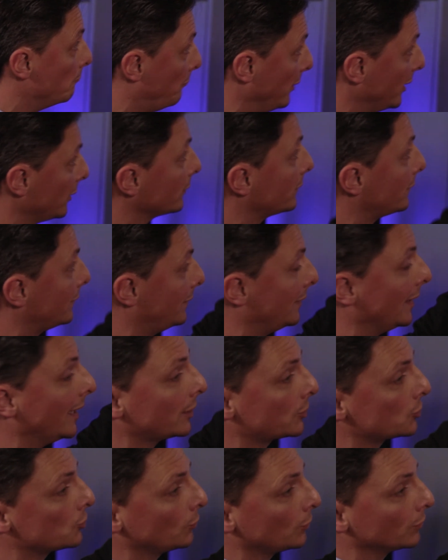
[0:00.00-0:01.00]
built the
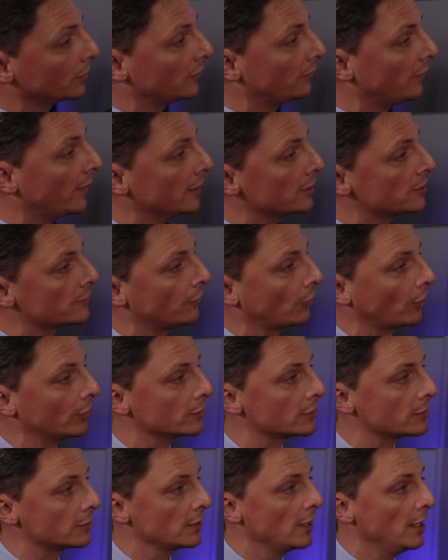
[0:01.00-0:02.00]
actual device for
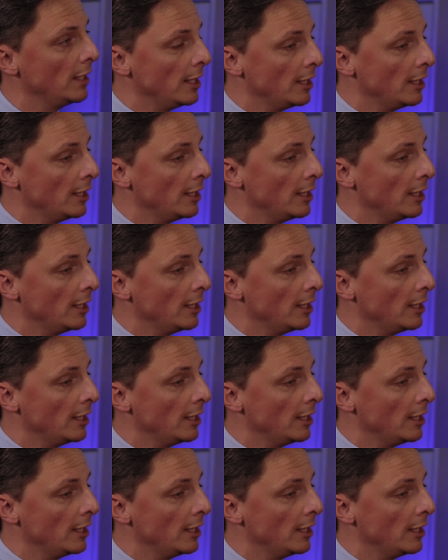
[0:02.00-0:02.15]
us.